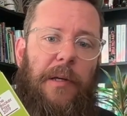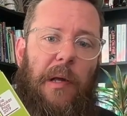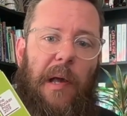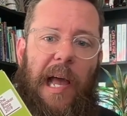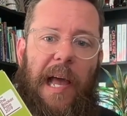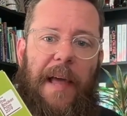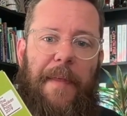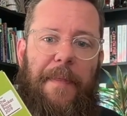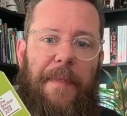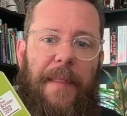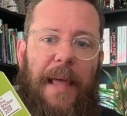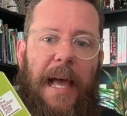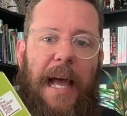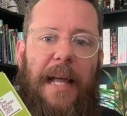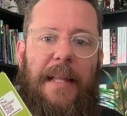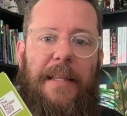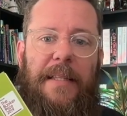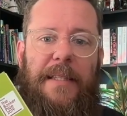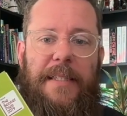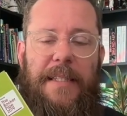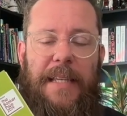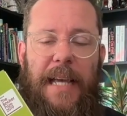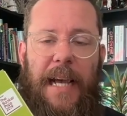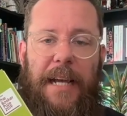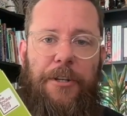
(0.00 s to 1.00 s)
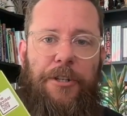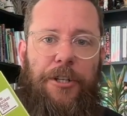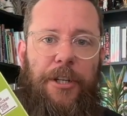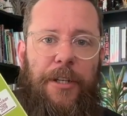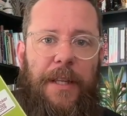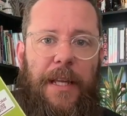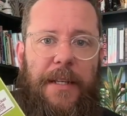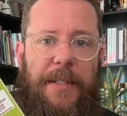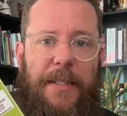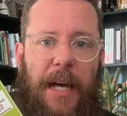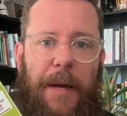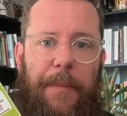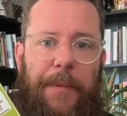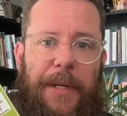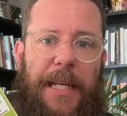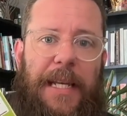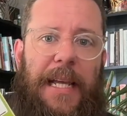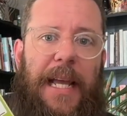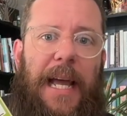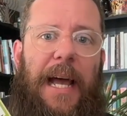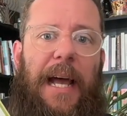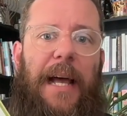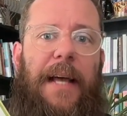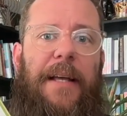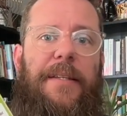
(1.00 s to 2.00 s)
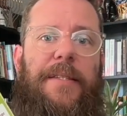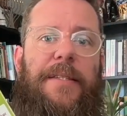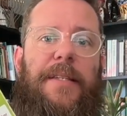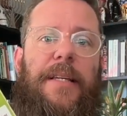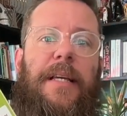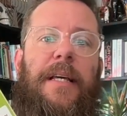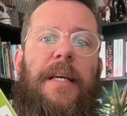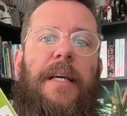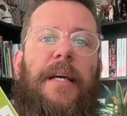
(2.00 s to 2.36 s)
in that section that Dominique has,